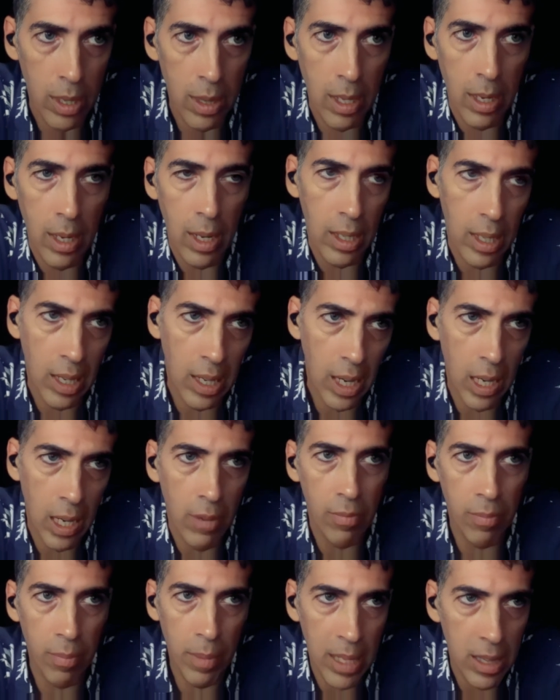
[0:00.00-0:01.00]
And then I
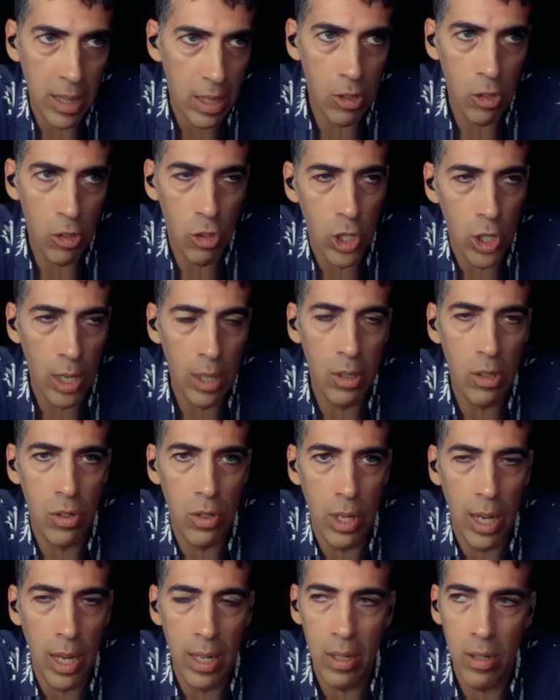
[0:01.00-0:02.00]
kind of made these
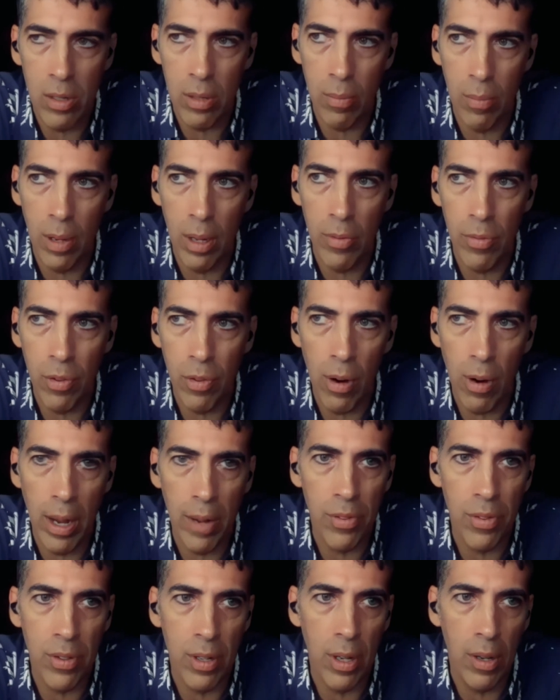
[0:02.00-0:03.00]
changes, added some
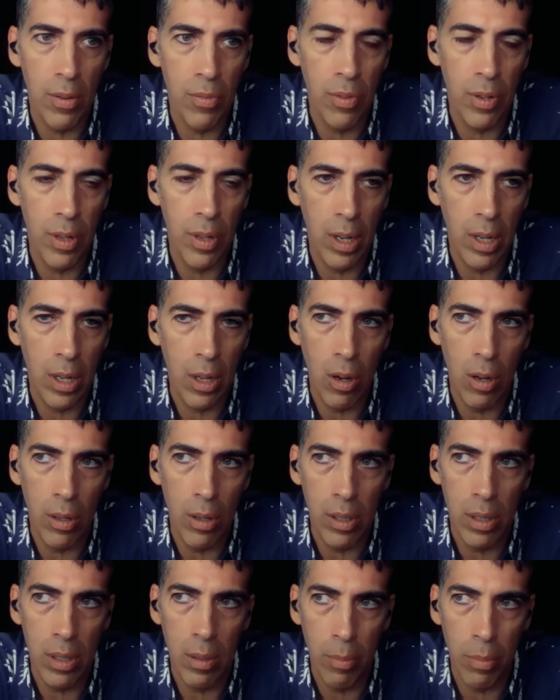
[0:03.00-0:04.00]
Lovecraft stuff and, and
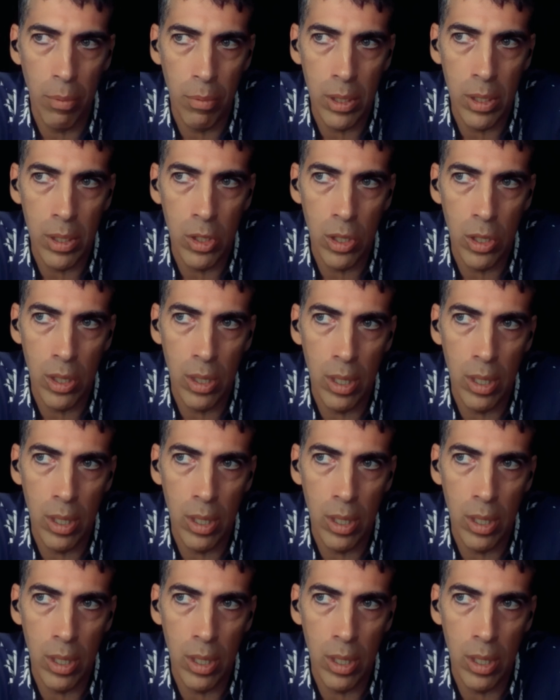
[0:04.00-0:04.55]
called it The Breach.